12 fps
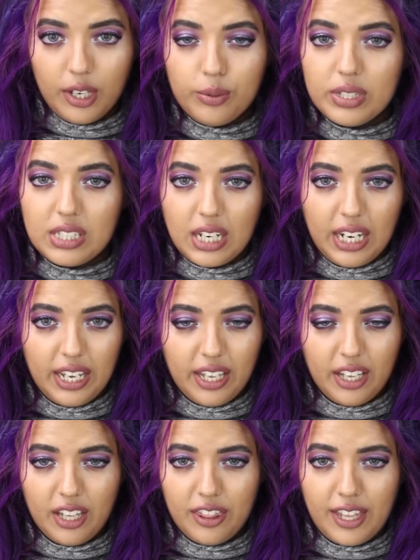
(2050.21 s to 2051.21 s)
It was
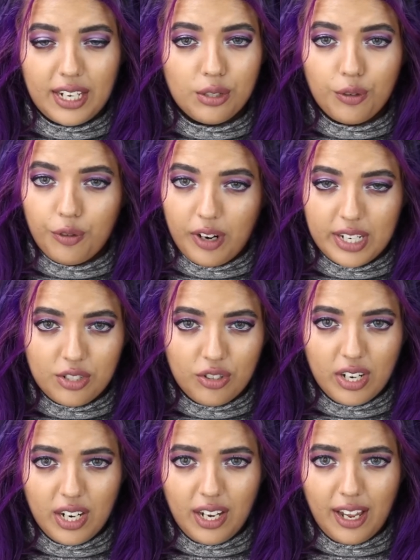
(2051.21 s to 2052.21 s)
clear that to
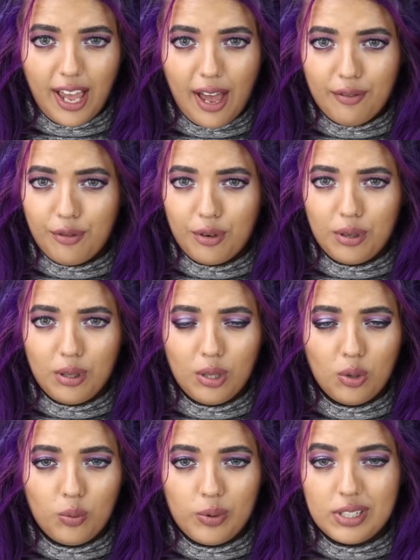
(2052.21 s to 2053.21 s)
Frederick,
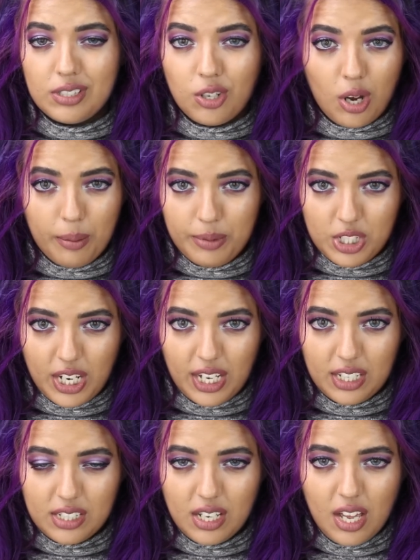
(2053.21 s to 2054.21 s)
Avril was an
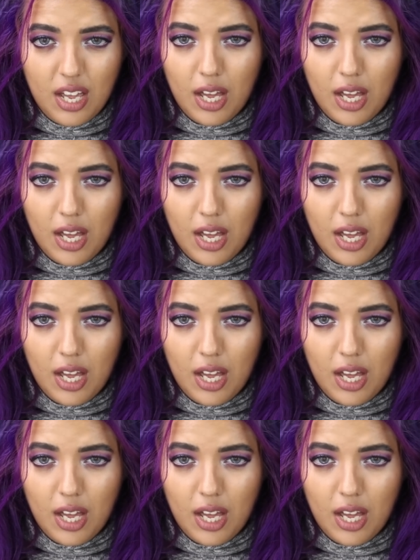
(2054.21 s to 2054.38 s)
object,